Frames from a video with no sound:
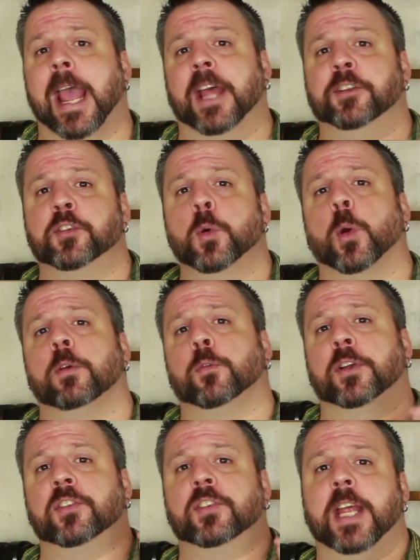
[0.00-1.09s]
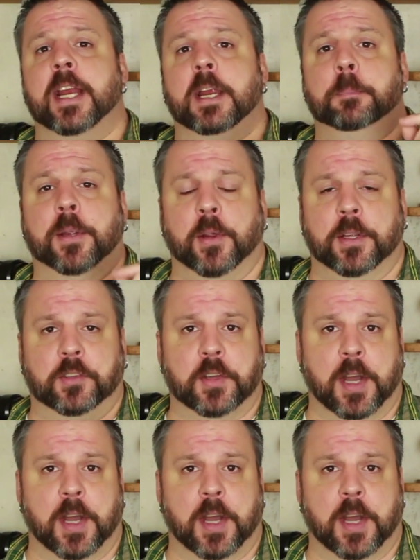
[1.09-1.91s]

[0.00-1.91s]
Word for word: and store it for extended periods of